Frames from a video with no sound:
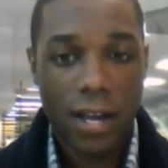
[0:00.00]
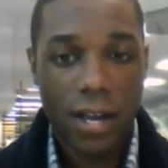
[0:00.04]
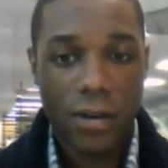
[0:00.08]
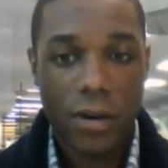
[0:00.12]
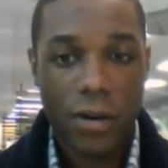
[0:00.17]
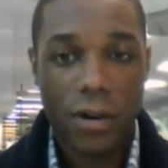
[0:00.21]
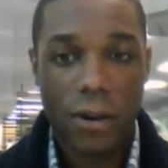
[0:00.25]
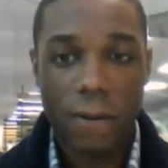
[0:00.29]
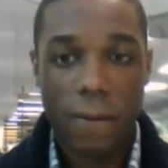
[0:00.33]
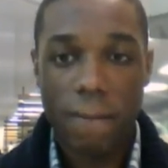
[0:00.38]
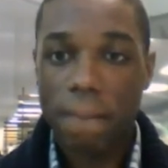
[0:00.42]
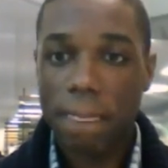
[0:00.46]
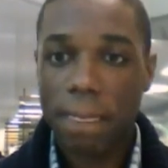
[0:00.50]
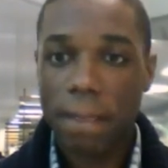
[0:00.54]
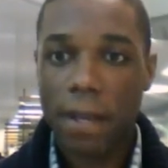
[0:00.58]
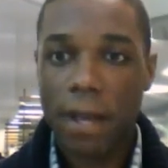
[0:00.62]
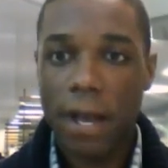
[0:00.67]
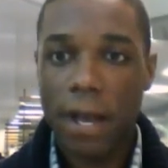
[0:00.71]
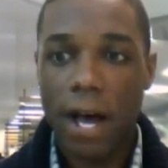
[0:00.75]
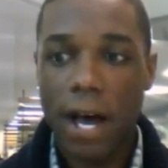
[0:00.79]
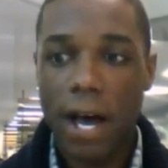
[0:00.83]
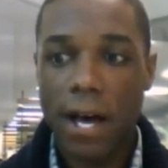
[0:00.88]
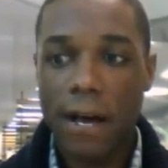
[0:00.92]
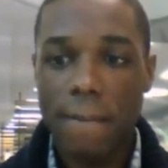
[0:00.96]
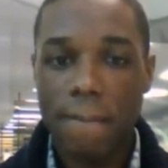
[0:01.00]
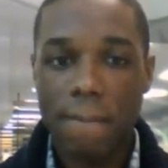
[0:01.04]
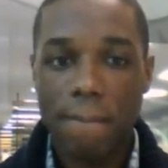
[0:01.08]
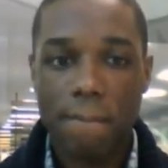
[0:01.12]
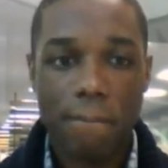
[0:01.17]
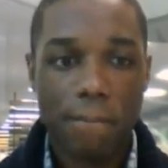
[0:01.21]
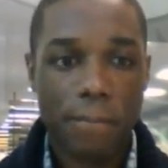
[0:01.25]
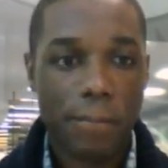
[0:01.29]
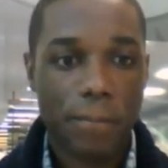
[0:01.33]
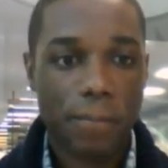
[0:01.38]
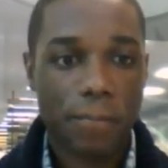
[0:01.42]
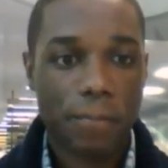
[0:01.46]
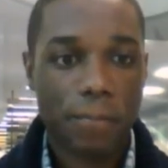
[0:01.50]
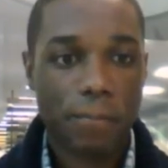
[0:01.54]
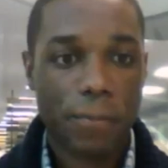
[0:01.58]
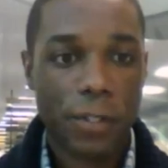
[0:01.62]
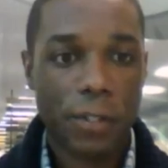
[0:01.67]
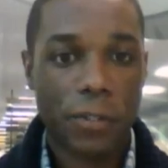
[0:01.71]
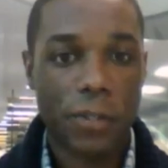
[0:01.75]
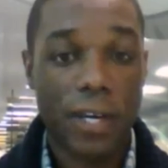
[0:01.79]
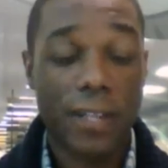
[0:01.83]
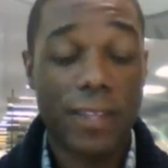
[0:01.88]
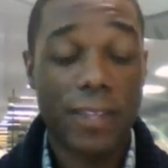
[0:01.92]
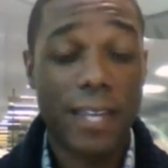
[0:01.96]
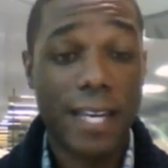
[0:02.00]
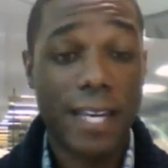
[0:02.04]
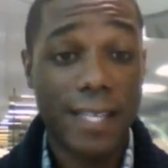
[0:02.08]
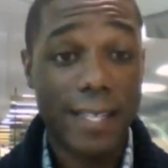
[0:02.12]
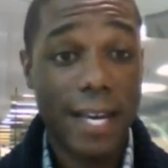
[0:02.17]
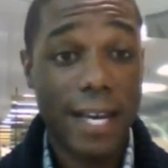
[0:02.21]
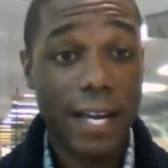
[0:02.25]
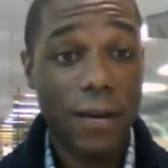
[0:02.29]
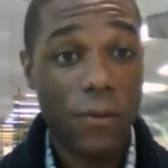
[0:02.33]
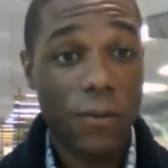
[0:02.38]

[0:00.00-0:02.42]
Cool. Um, so I think